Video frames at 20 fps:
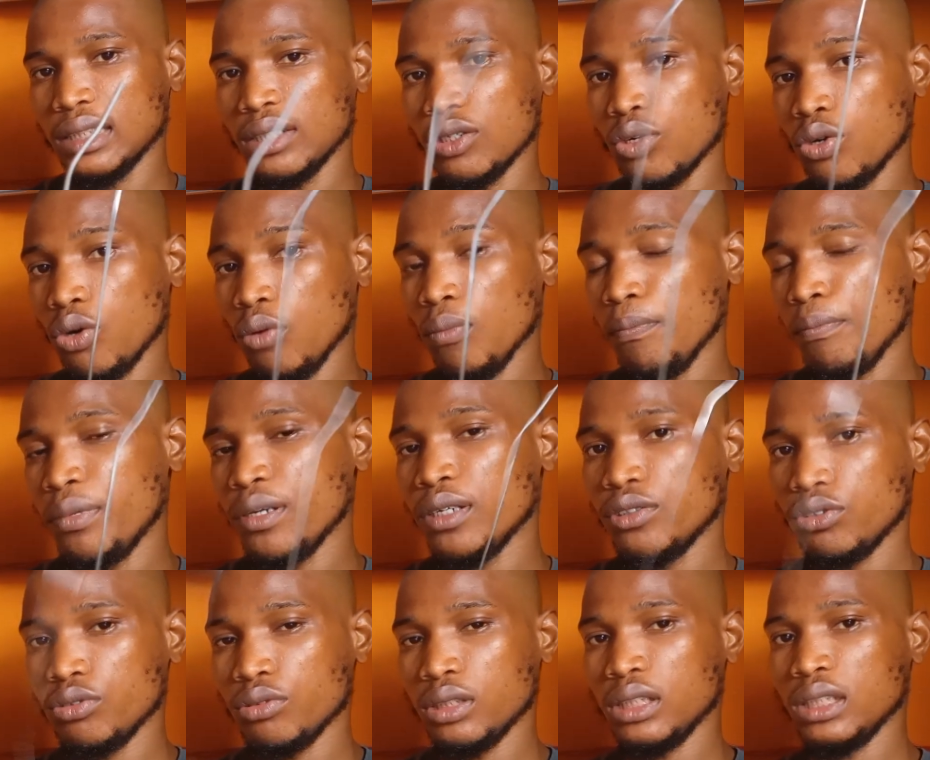compared
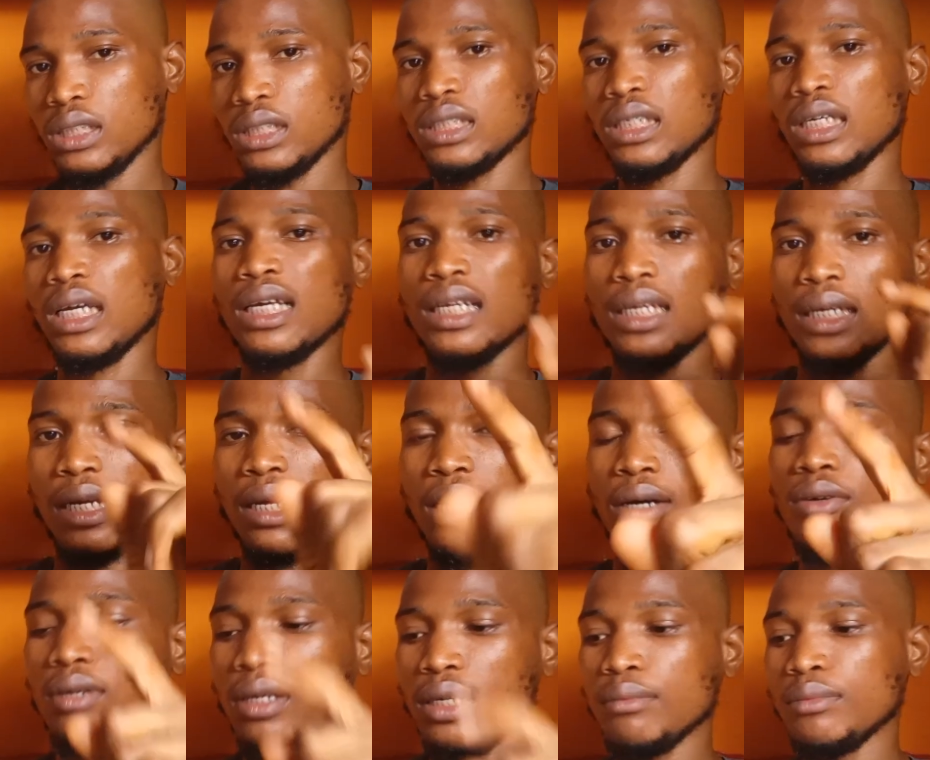to this. Now,
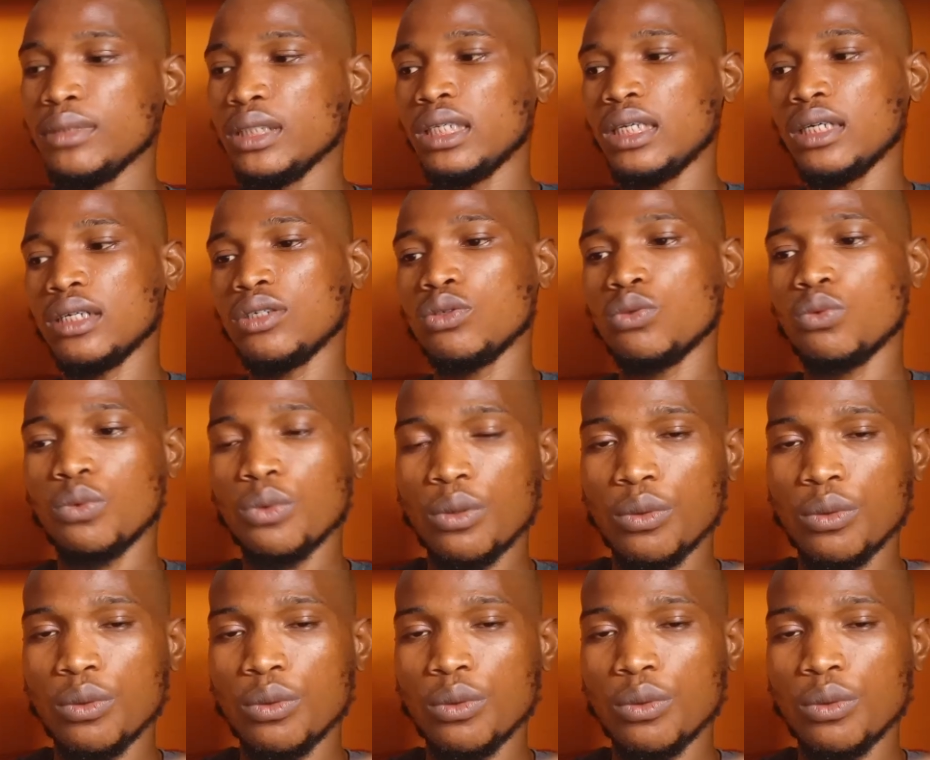let me tell you